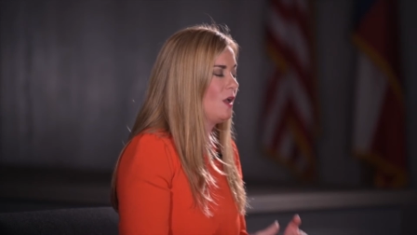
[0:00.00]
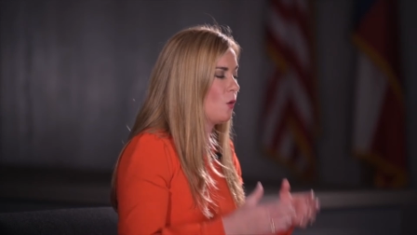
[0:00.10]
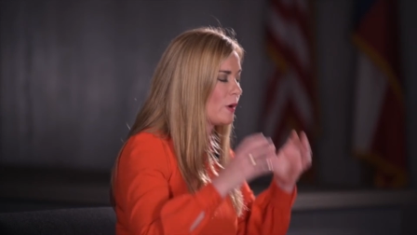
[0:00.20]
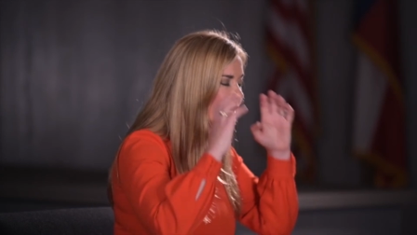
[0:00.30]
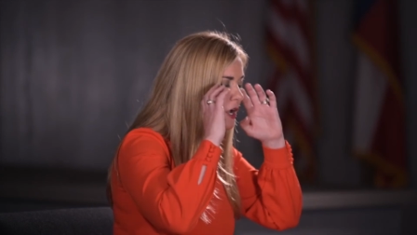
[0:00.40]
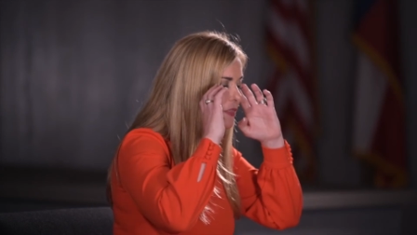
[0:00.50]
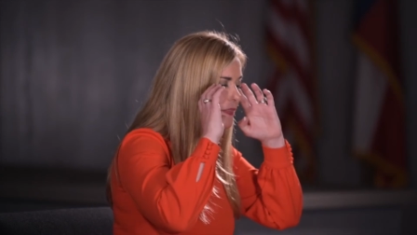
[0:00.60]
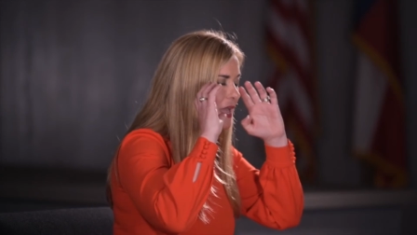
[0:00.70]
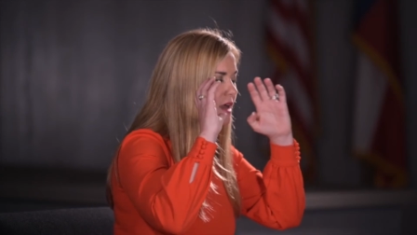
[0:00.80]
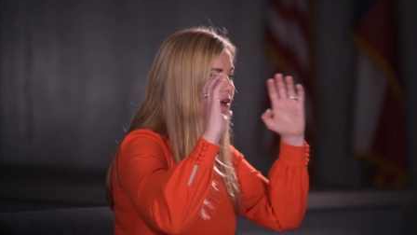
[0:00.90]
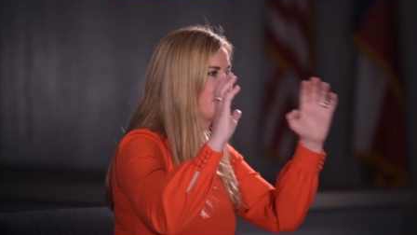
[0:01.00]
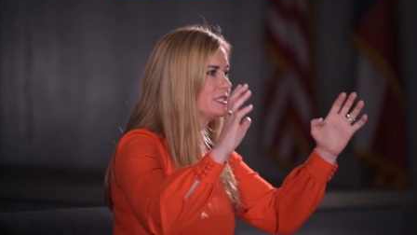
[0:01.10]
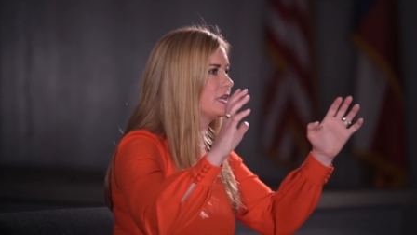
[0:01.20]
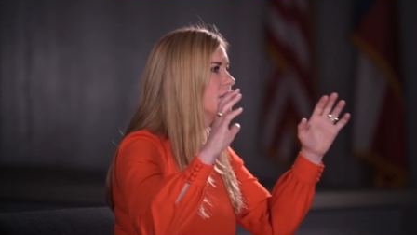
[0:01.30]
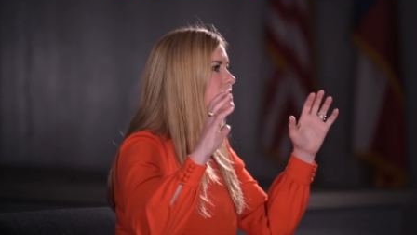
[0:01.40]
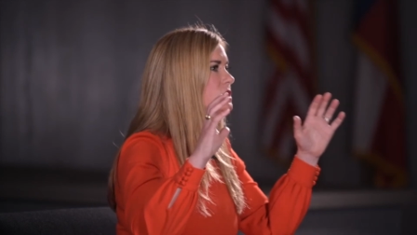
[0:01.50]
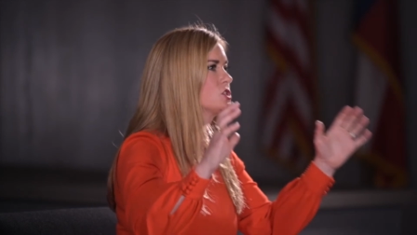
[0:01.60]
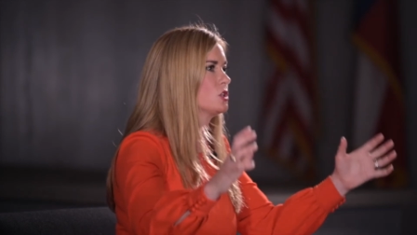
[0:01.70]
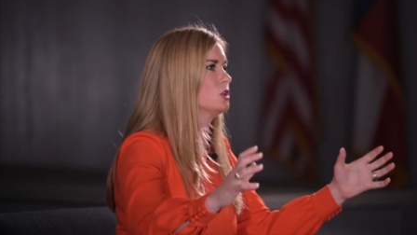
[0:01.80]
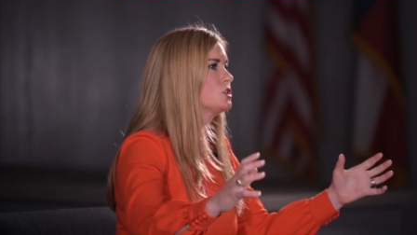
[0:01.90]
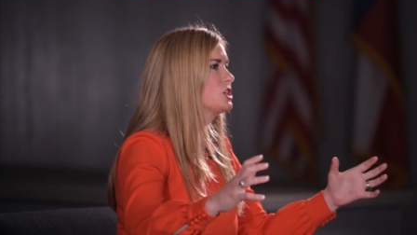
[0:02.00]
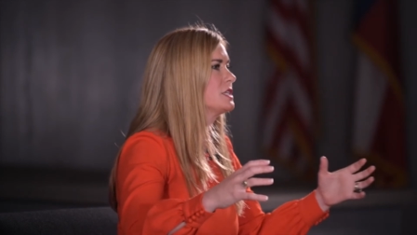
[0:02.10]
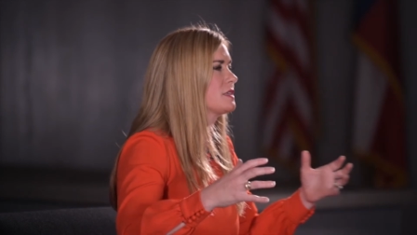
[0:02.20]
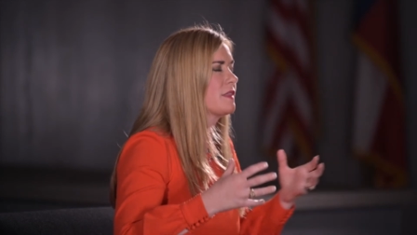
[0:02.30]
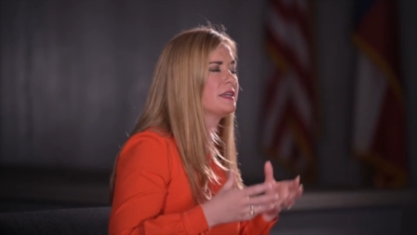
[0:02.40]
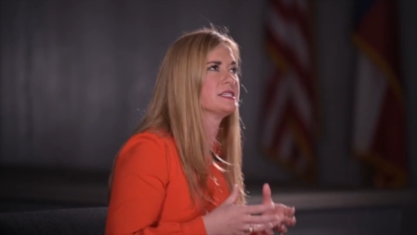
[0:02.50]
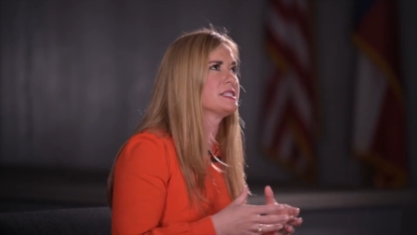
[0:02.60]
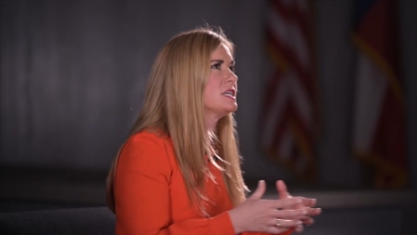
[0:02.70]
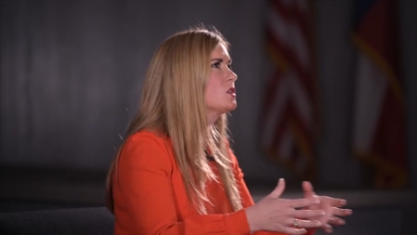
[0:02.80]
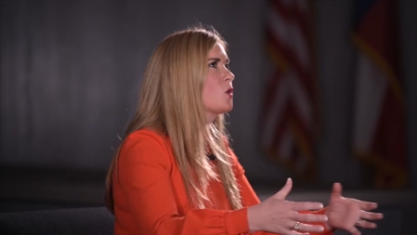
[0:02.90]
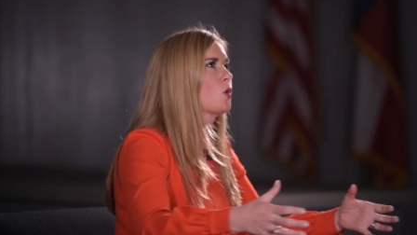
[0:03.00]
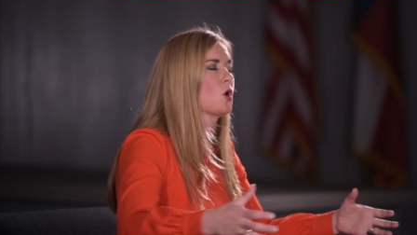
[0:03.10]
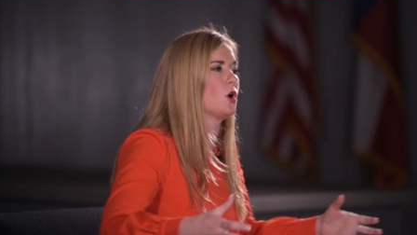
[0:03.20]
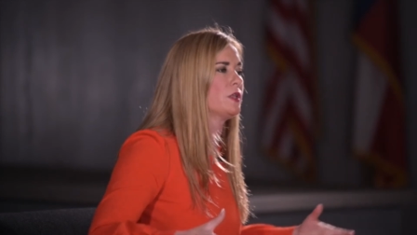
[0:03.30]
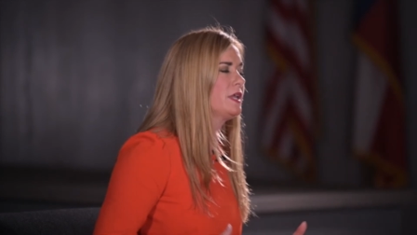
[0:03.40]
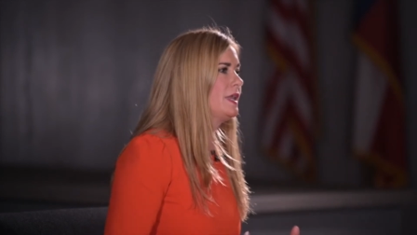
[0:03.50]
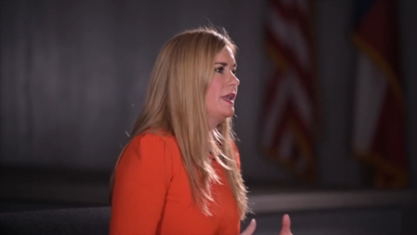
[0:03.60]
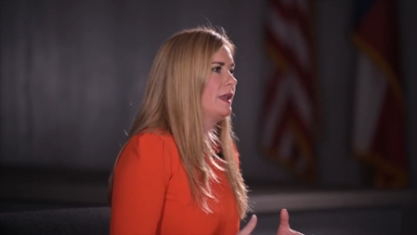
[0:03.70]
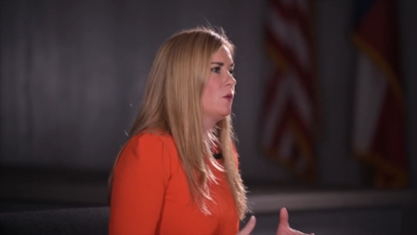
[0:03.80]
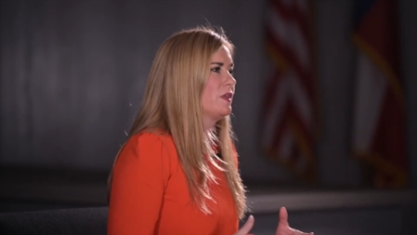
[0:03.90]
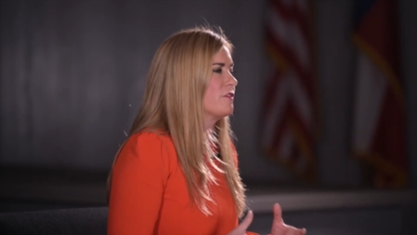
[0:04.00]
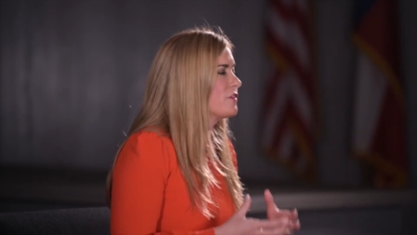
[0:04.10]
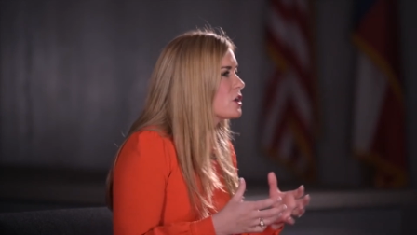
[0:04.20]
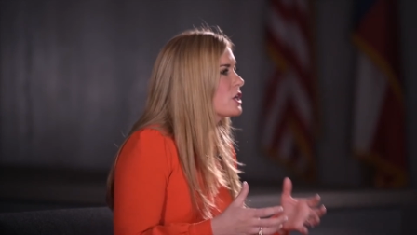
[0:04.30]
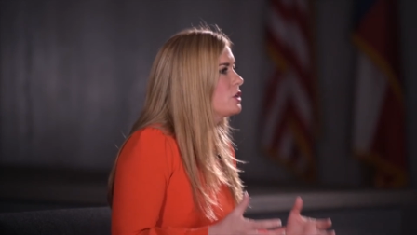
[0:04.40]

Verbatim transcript: We know that they have ideas and solutions and they see the world with a very